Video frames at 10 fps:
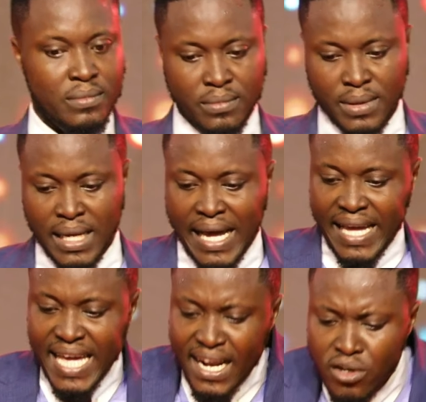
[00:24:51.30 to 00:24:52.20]

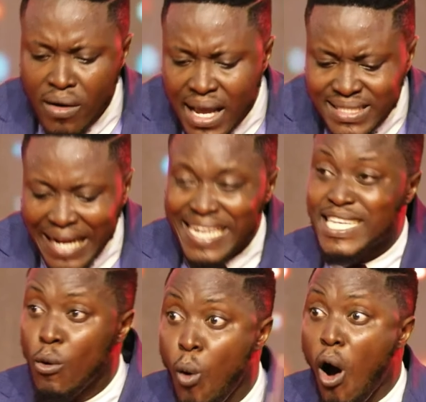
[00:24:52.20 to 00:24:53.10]
Ignorance that there's a war
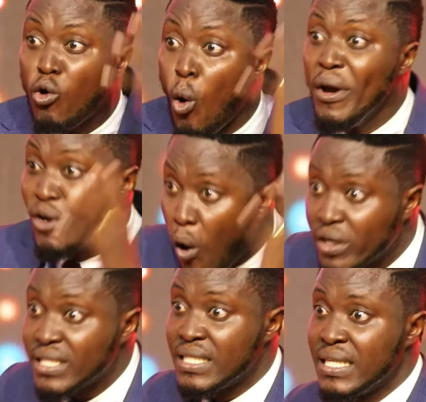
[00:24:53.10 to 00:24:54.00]
going on.
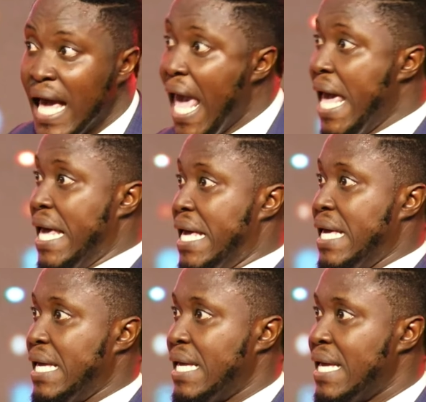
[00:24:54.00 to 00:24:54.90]
Hey,
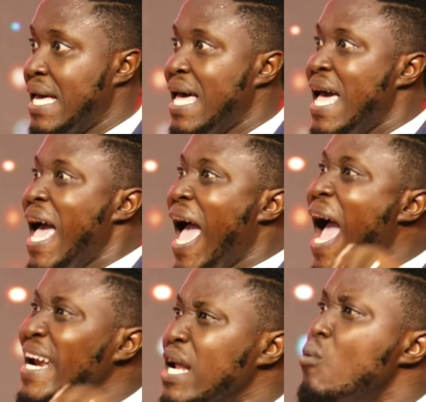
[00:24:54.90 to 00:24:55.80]

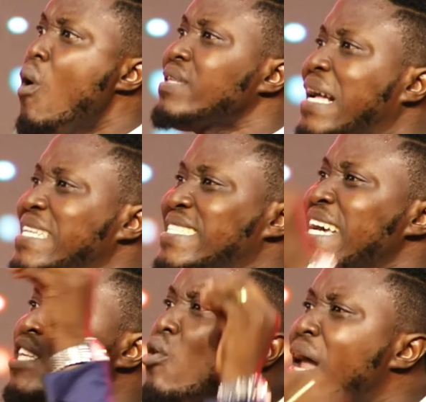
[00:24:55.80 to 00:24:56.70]
anyone that is
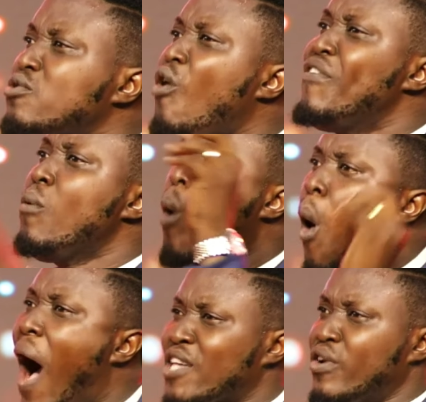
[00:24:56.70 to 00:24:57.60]
ignorant of a war has
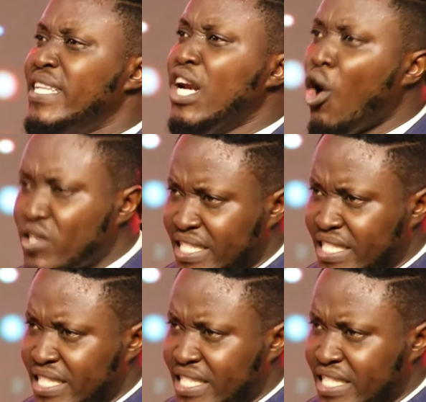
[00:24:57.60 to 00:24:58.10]
already lost the war.